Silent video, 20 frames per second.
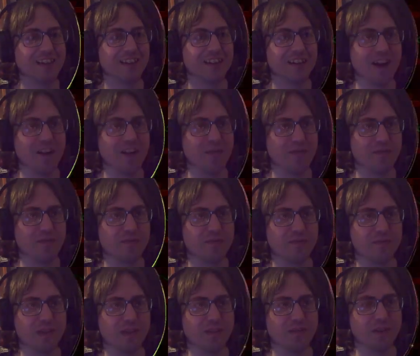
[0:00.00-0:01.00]
enough
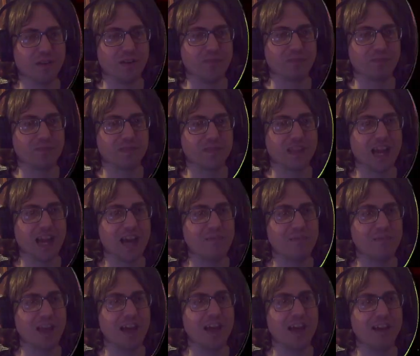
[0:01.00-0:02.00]
of a gap
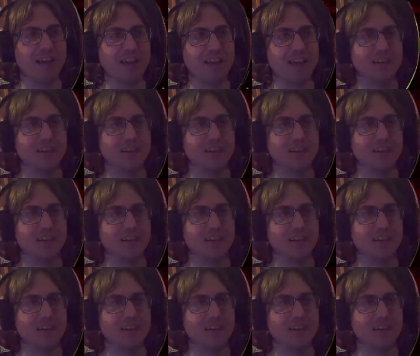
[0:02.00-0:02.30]
there.